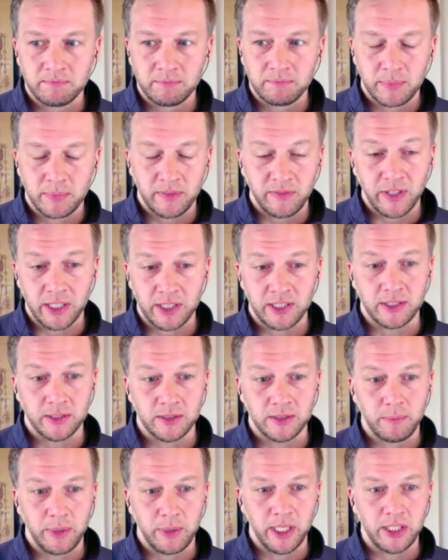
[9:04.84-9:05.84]

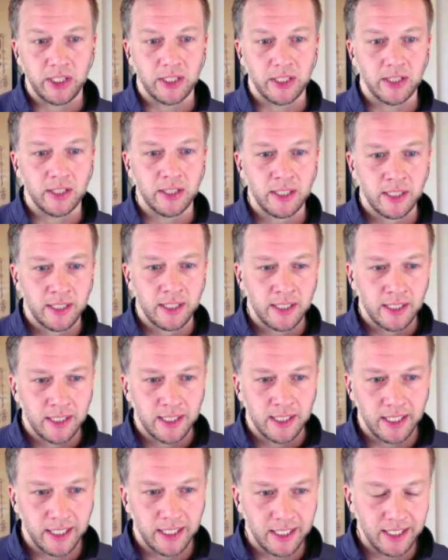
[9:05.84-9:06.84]
professional pitcher.
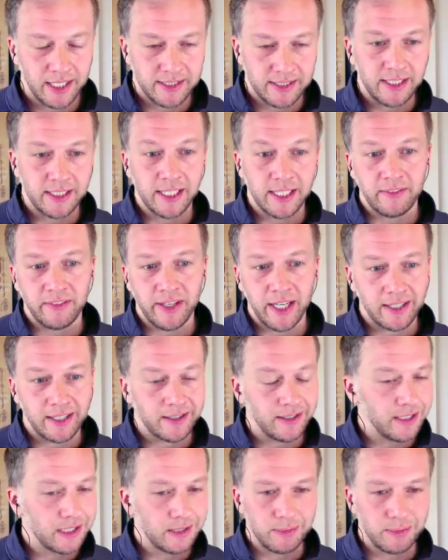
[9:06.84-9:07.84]
I see a lot of
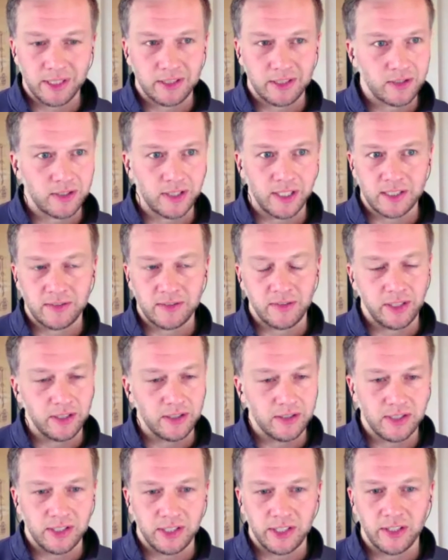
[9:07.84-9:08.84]
athletes, but it's
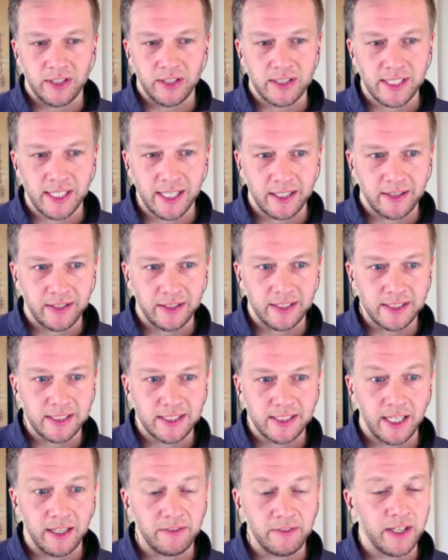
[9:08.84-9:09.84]
CrossFitters, endurance
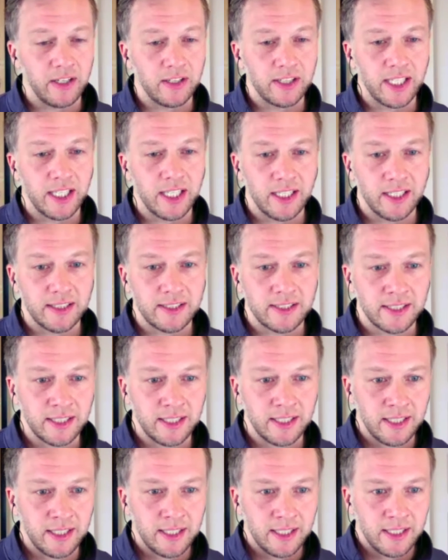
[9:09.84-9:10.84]
athletes, NFL guys.
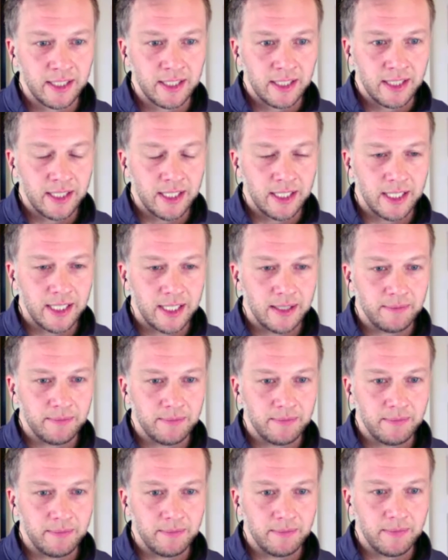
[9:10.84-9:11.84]

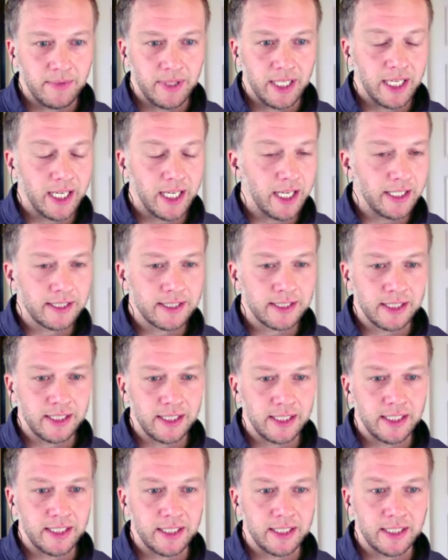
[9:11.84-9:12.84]
And
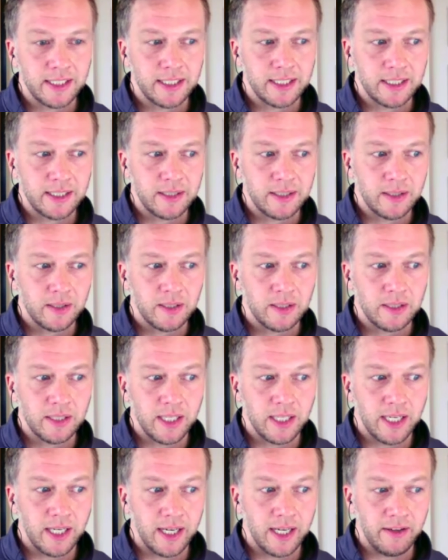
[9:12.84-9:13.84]
honestly,
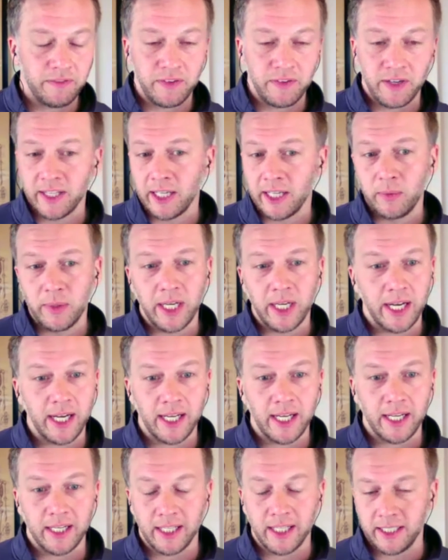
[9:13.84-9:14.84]
I felt like
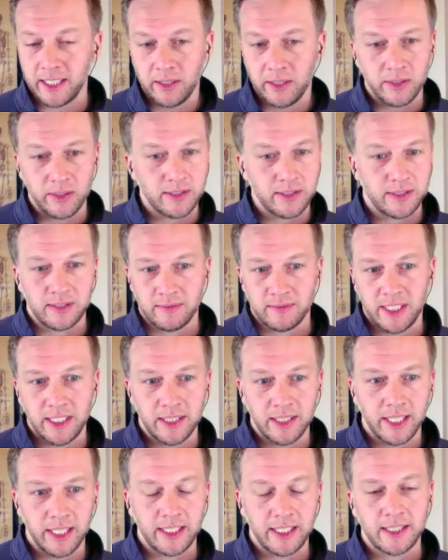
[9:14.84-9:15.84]
he
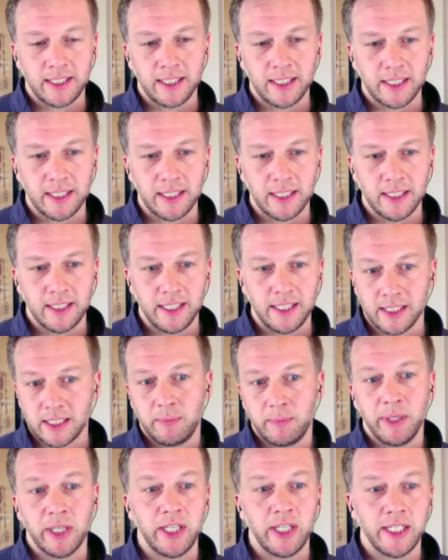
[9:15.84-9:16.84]
liked the
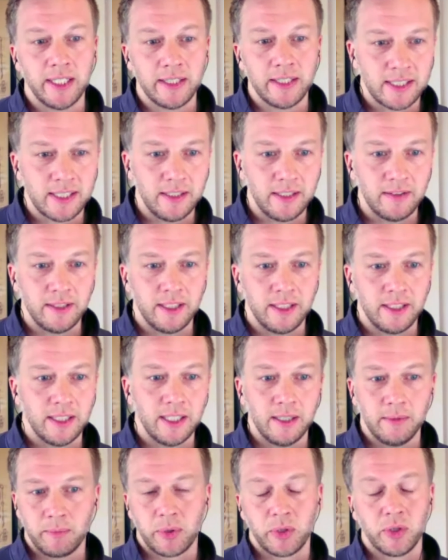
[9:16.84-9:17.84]
experience. He
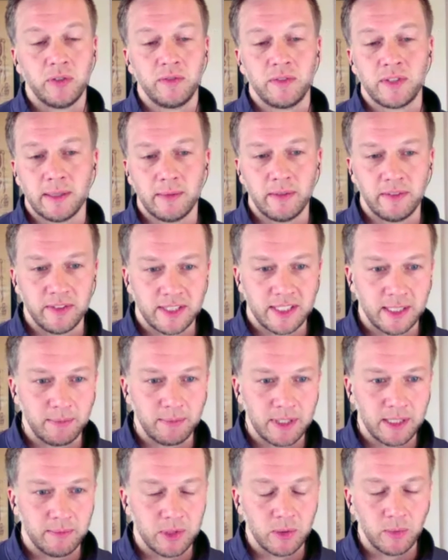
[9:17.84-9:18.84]
improved some of his
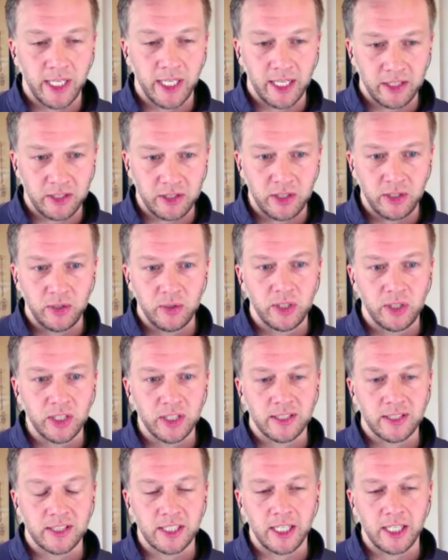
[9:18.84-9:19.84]
symptoms. We had 2
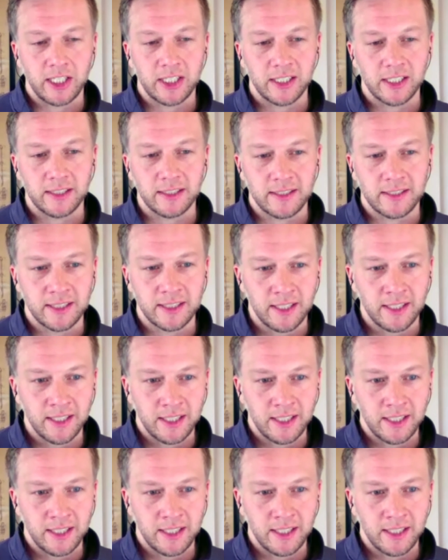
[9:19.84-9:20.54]
good sessions.